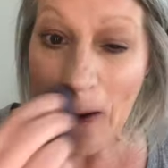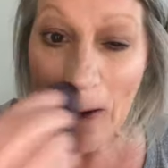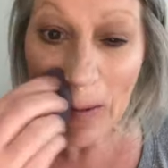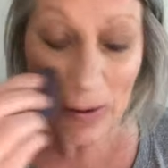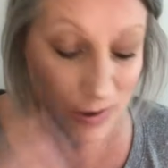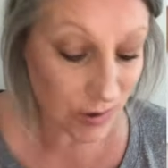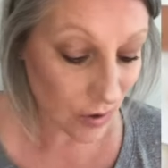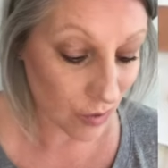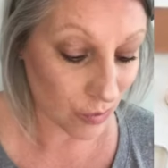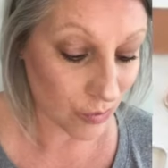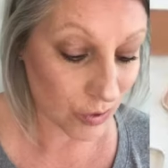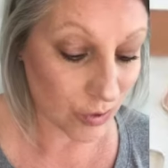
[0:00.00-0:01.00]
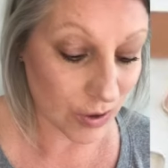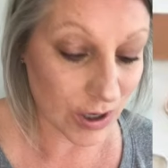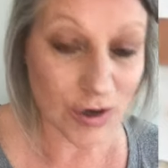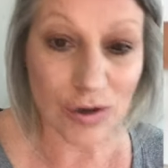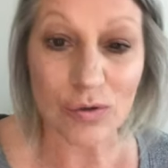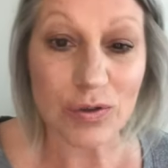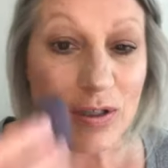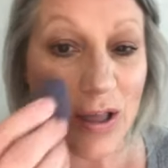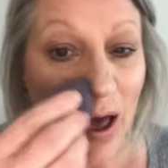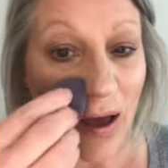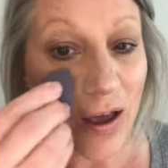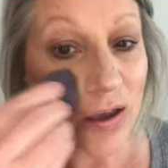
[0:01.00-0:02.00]
So you can use
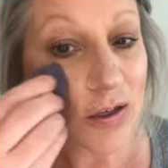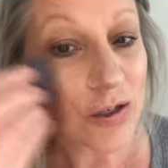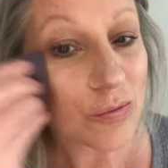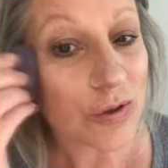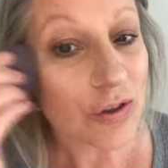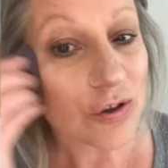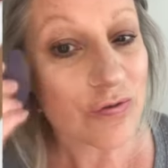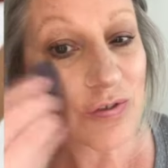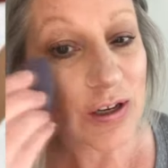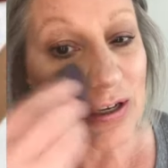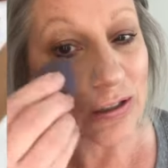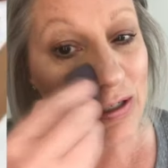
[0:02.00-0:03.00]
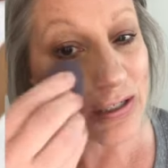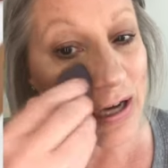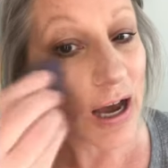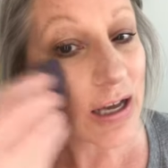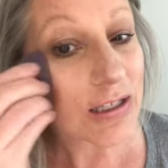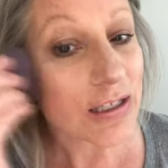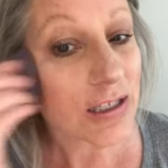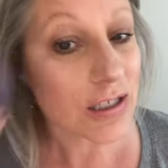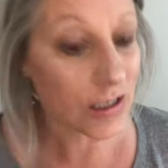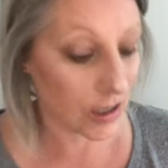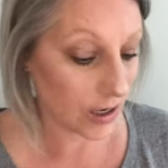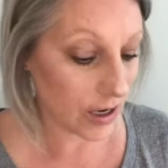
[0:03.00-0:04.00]
that with your vanilla
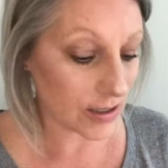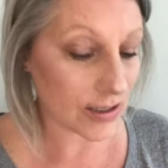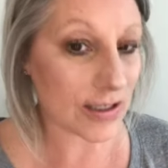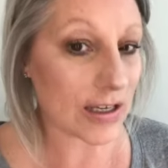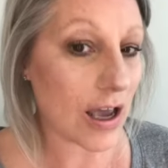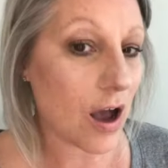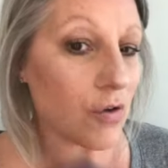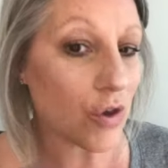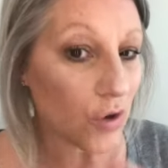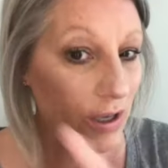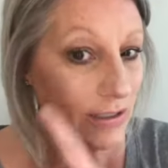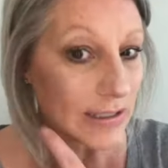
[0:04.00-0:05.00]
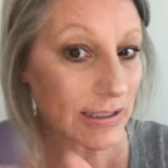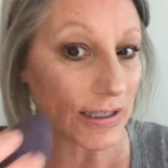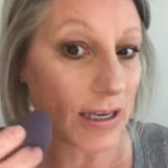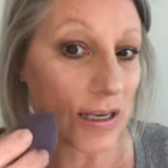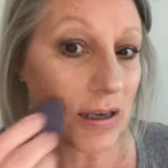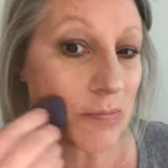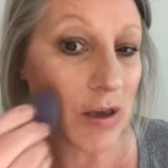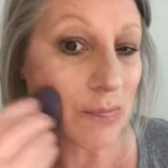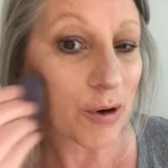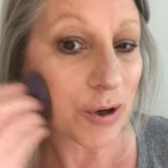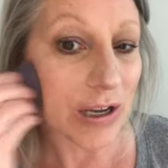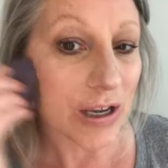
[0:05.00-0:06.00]
dust. And see how you can see me
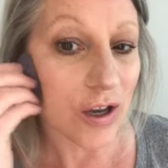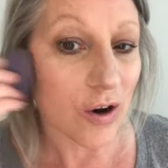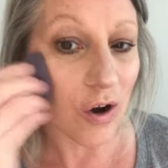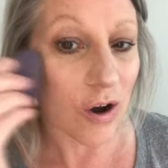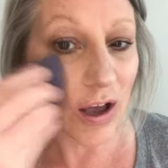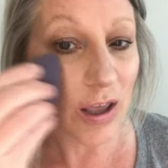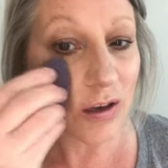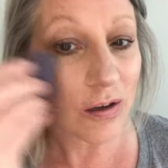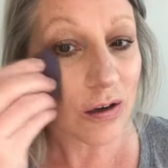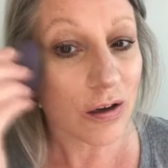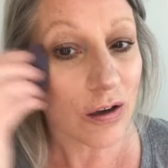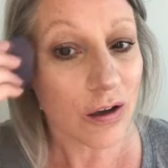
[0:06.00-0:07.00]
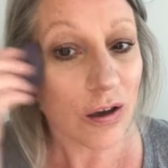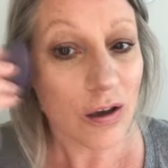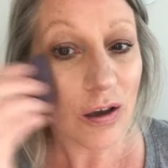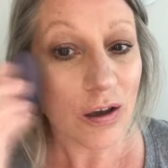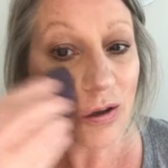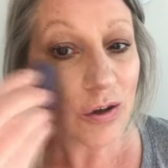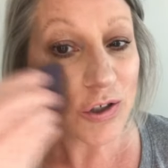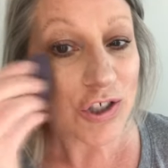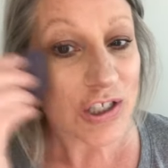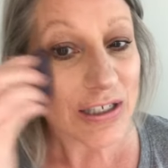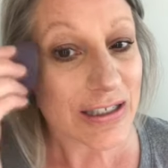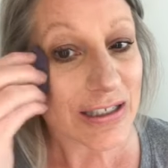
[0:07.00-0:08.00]
putting it on? You're
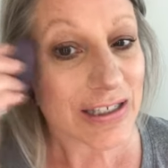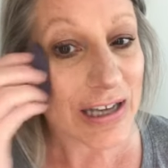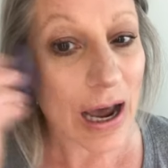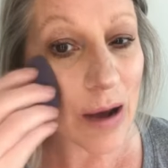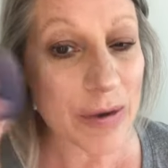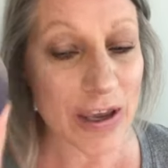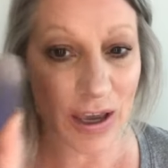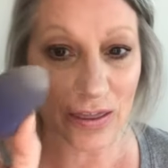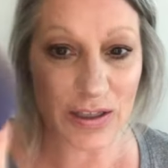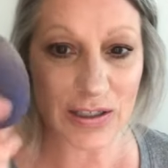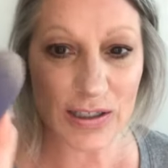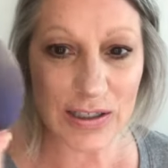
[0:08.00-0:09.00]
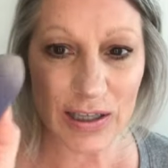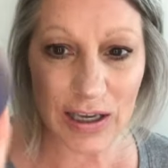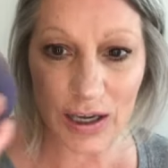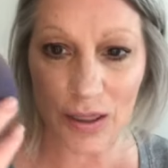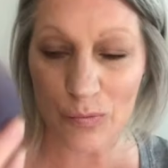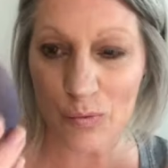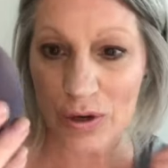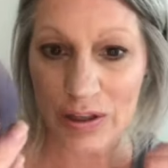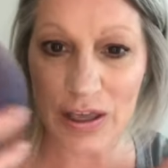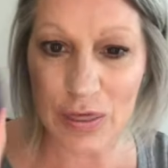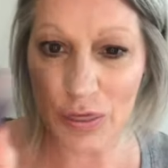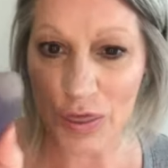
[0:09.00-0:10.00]
just dabbing it. This is like a
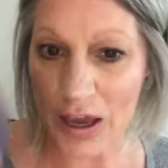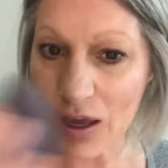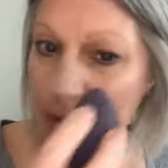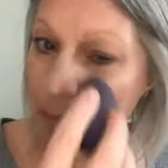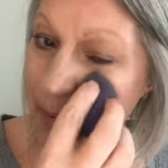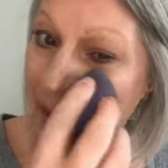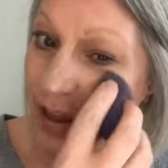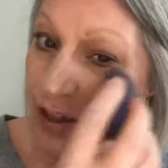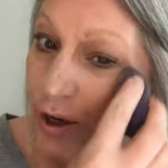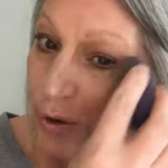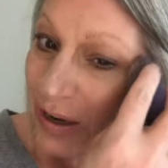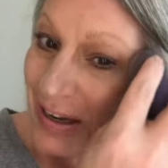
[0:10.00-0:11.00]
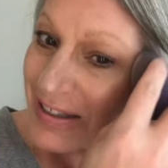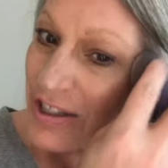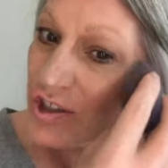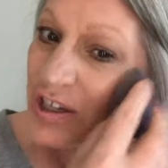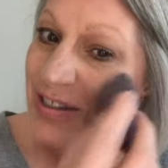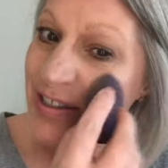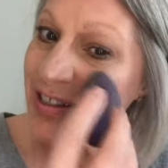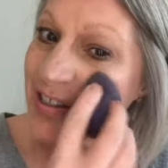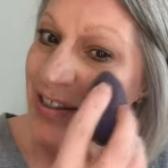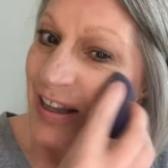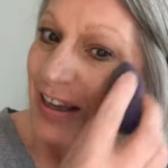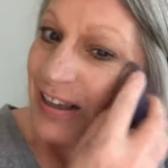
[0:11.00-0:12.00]
really thick pillow, and it's just
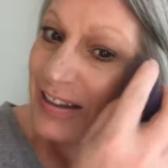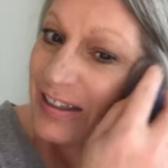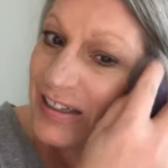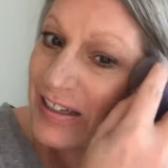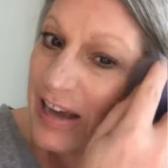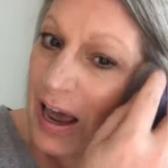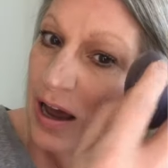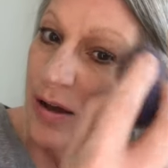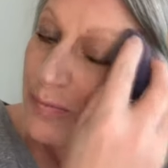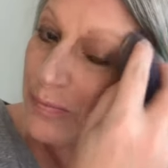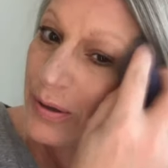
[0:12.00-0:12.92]
slightly damp.